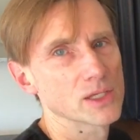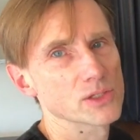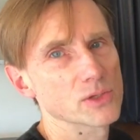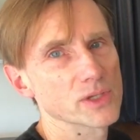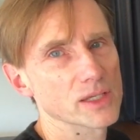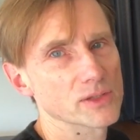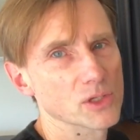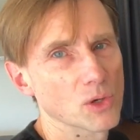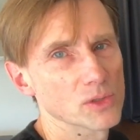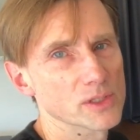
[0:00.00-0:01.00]
So the
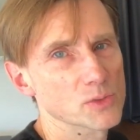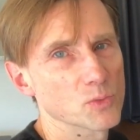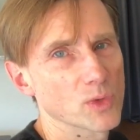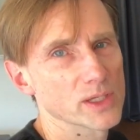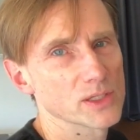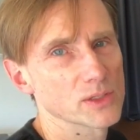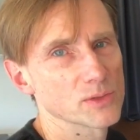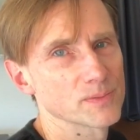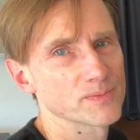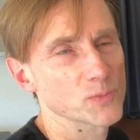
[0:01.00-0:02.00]
goal is
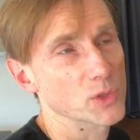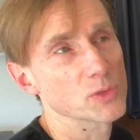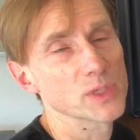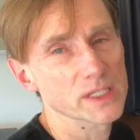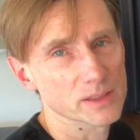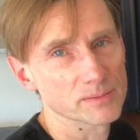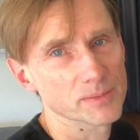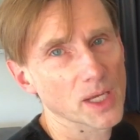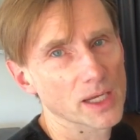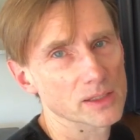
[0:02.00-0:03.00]
or the reason
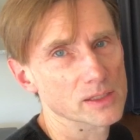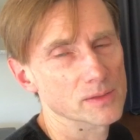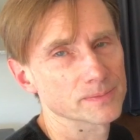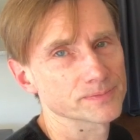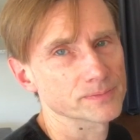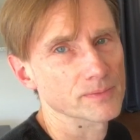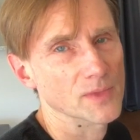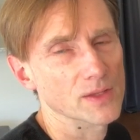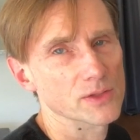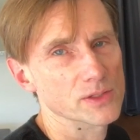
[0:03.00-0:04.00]
behind this,
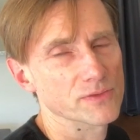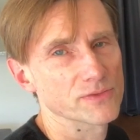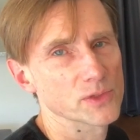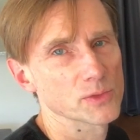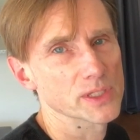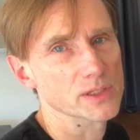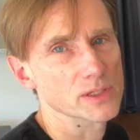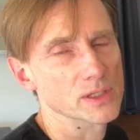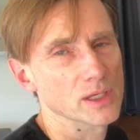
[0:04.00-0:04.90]
there's a few reasons.